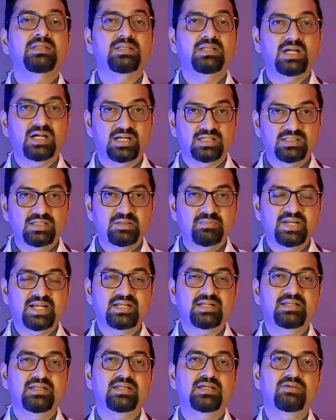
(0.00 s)
The other
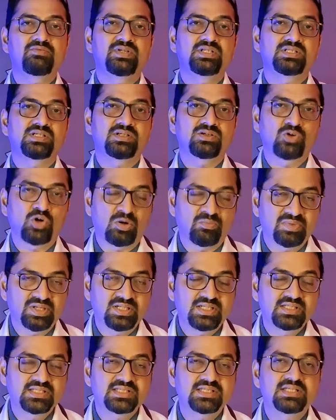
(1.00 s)
bacteria which are
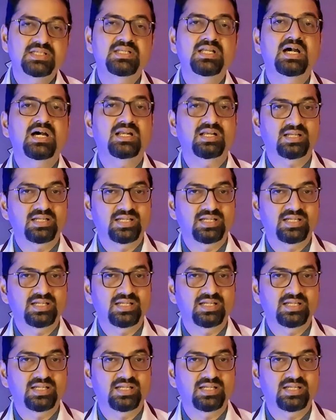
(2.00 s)
commonly seen are